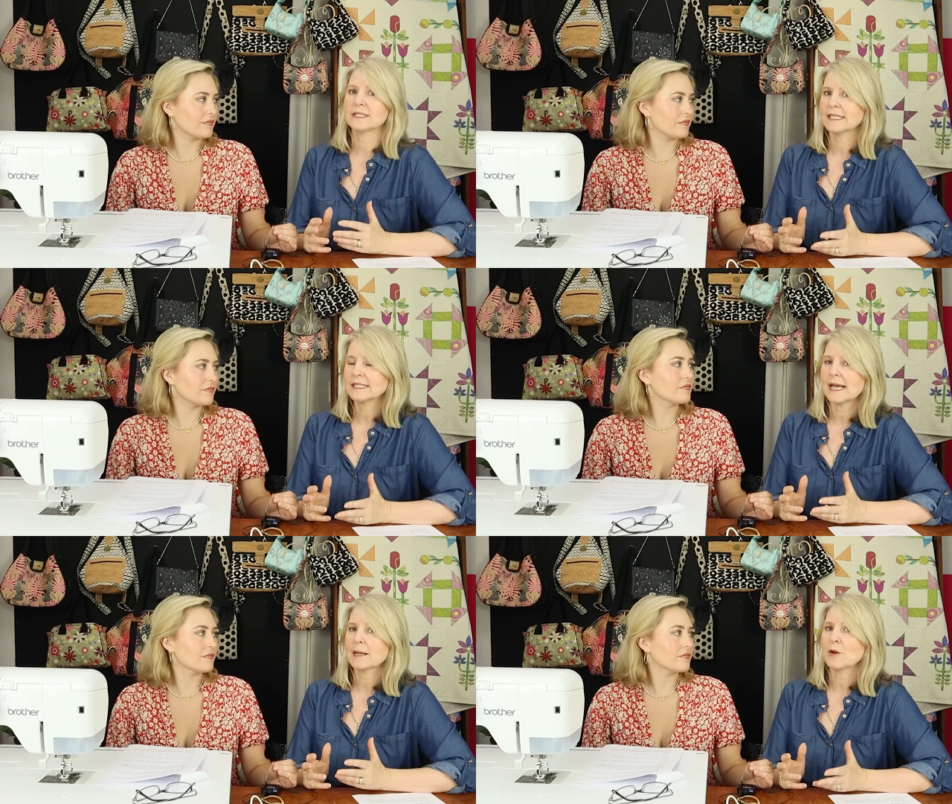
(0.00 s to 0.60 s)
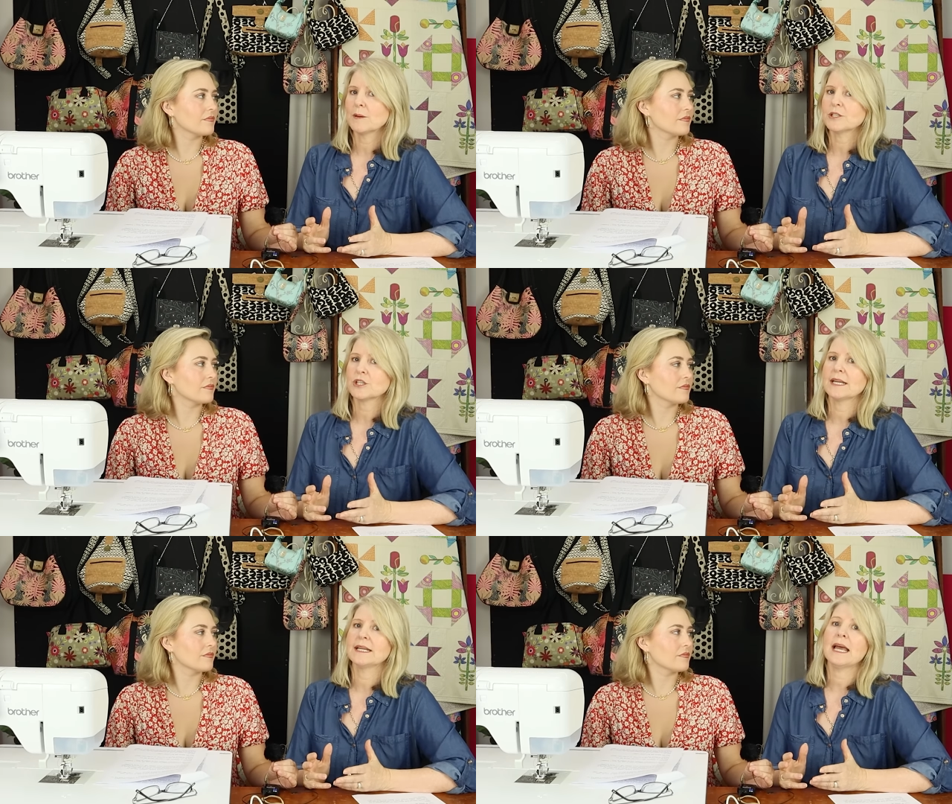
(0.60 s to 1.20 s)
Speaker 1: a zigzag by
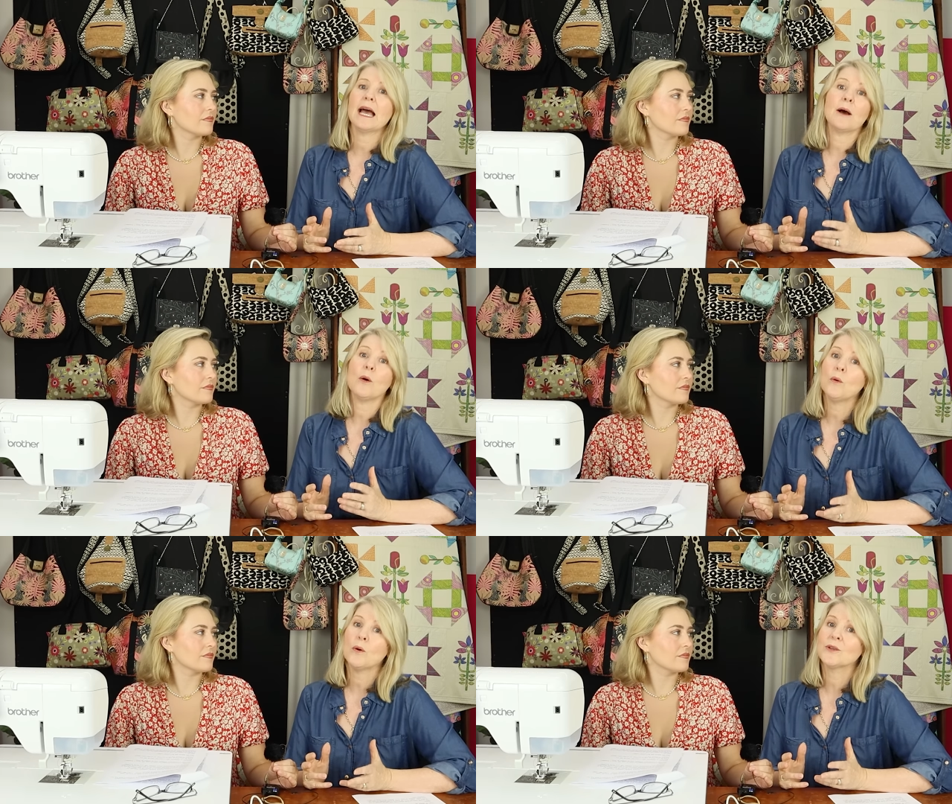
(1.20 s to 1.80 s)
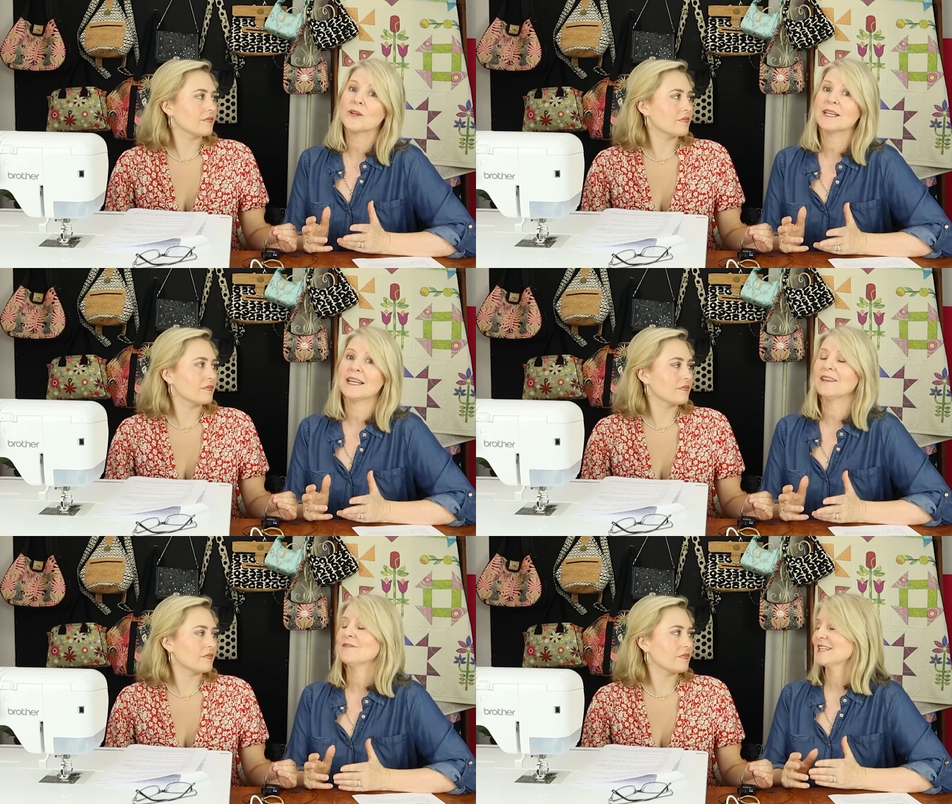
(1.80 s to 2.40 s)
machine, or you can
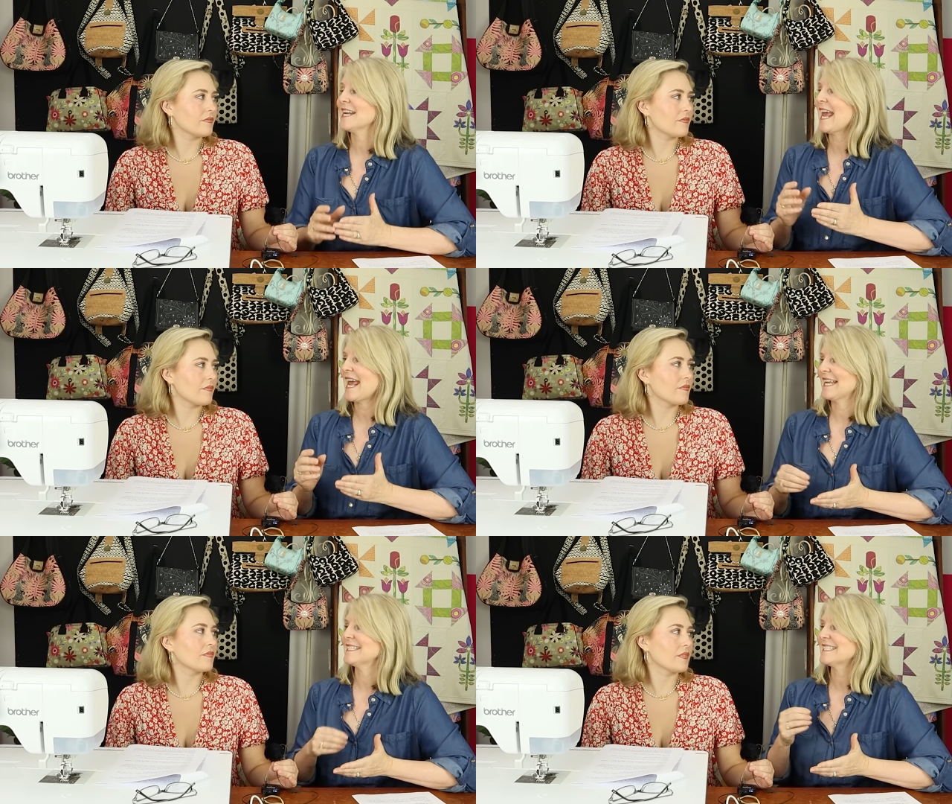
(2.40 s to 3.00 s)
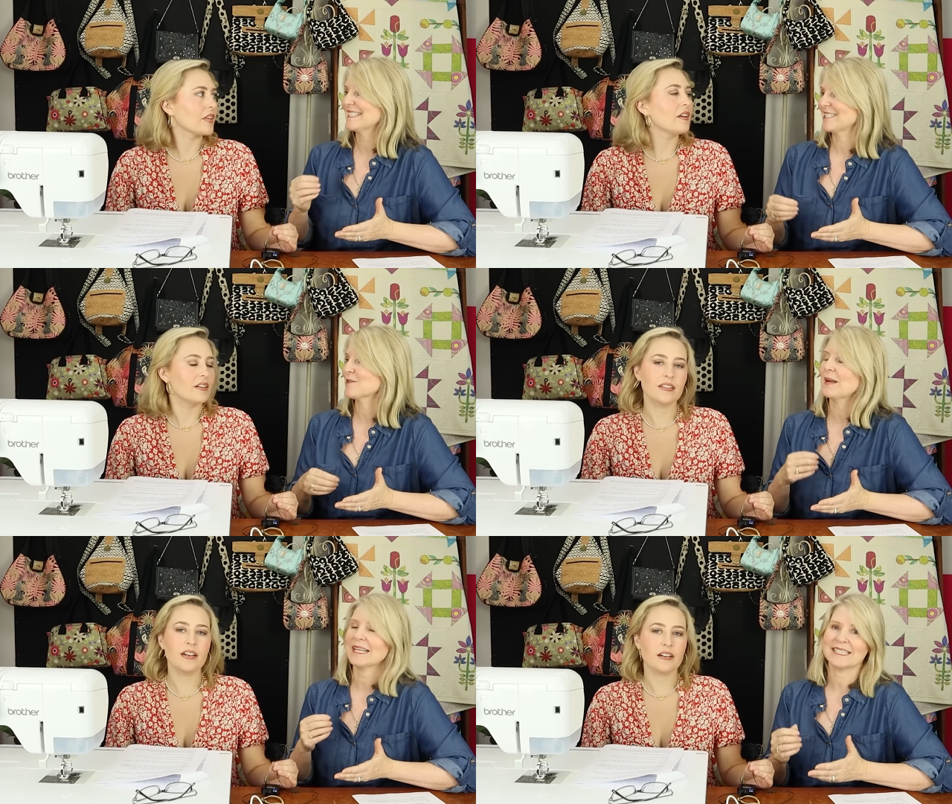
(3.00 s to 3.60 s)
even hand
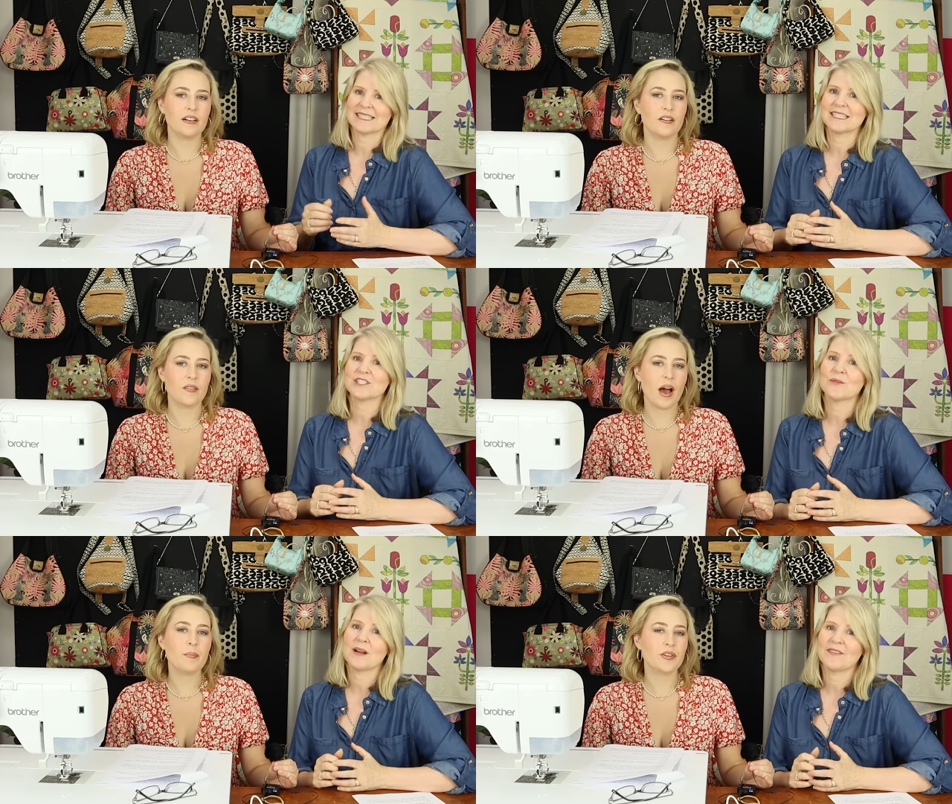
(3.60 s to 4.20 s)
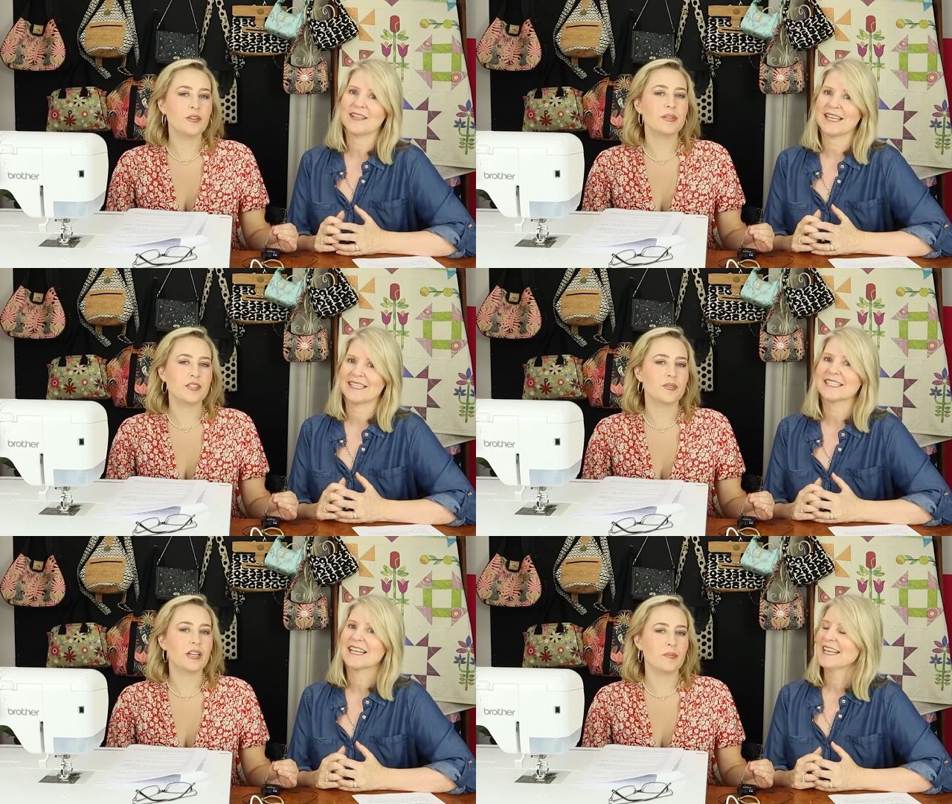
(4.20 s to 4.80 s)
stitch blanket yeah, stitch I'm going to be
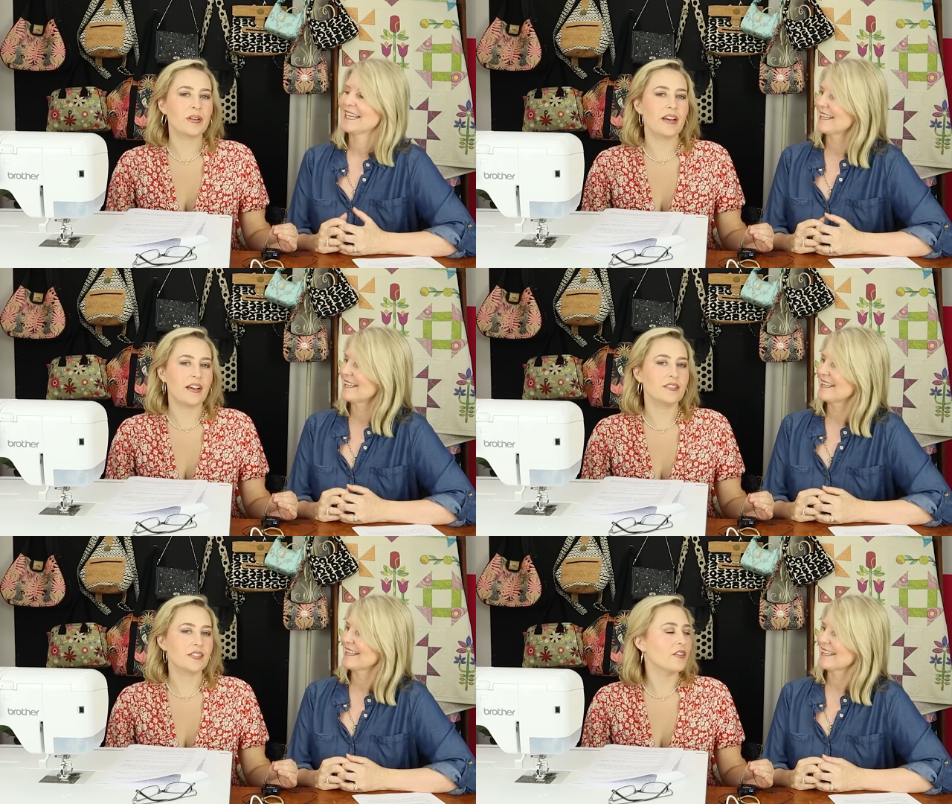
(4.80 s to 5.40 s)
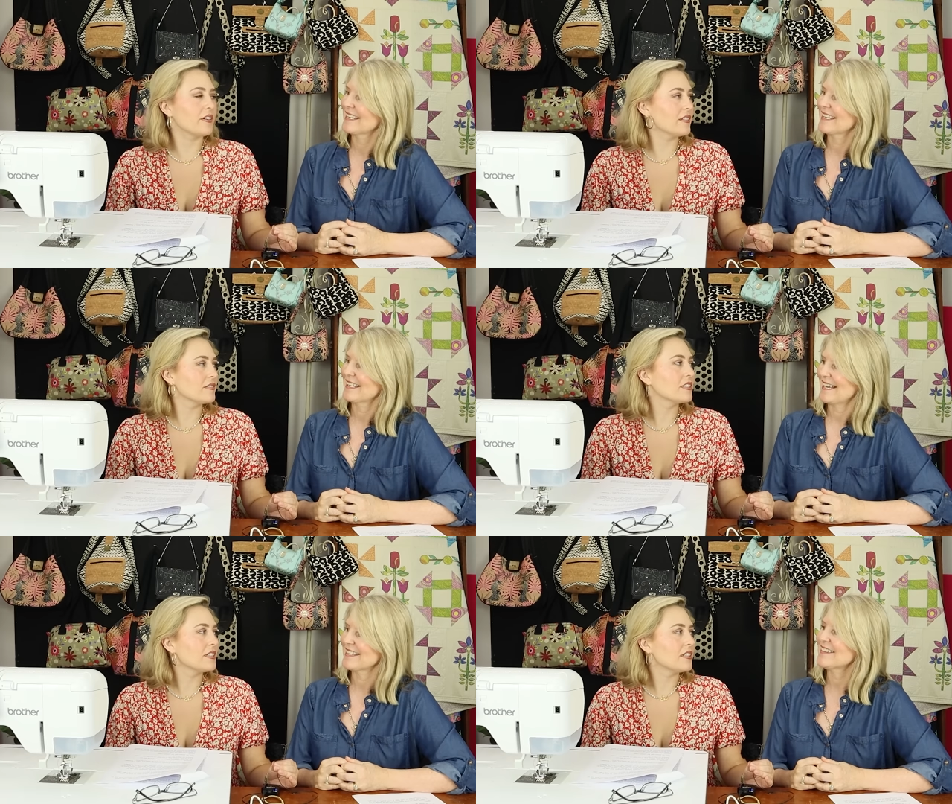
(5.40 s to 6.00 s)
edge. doing
Speaker 2: a bit of hand
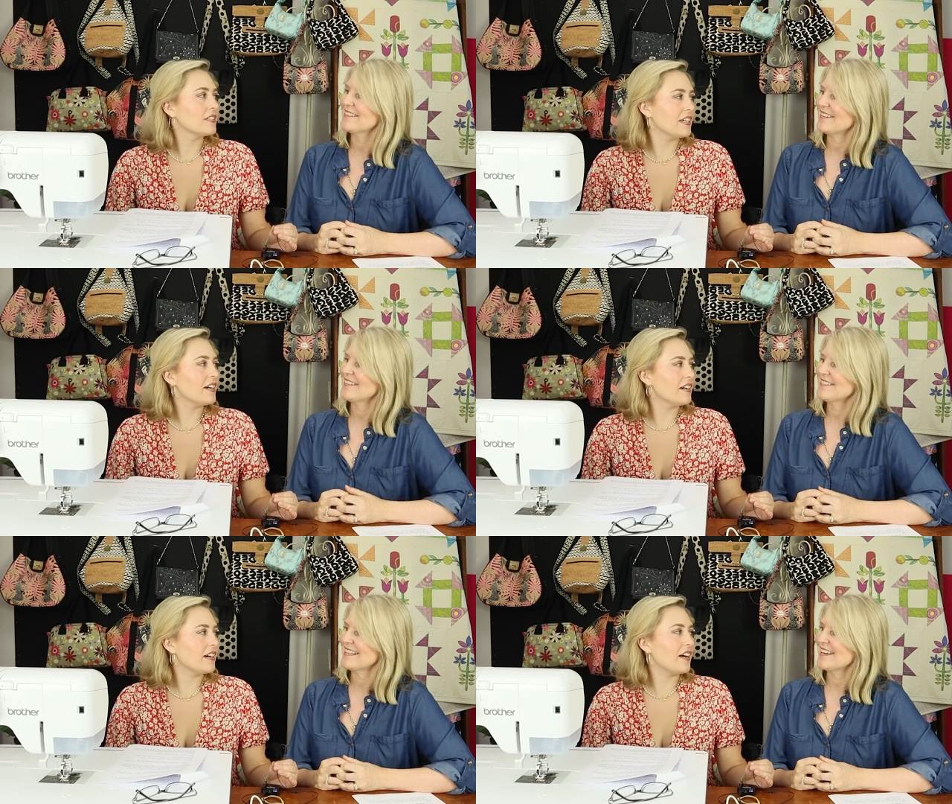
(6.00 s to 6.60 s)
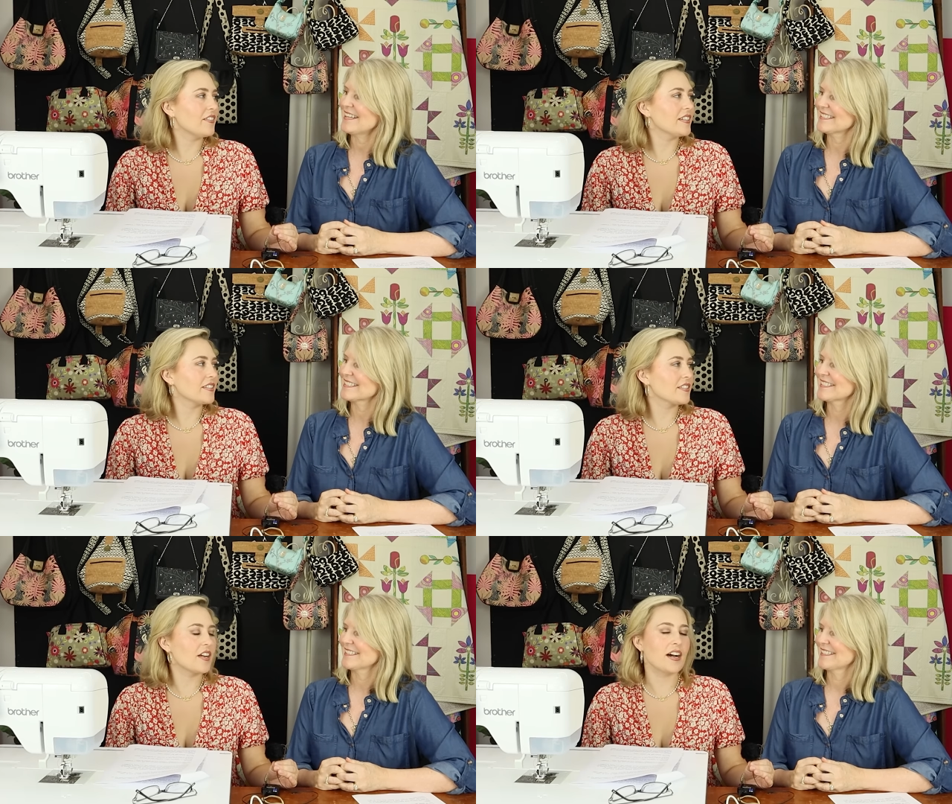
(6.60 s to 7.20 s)
sewing. Are you? Yeah, oh, nice. I think it's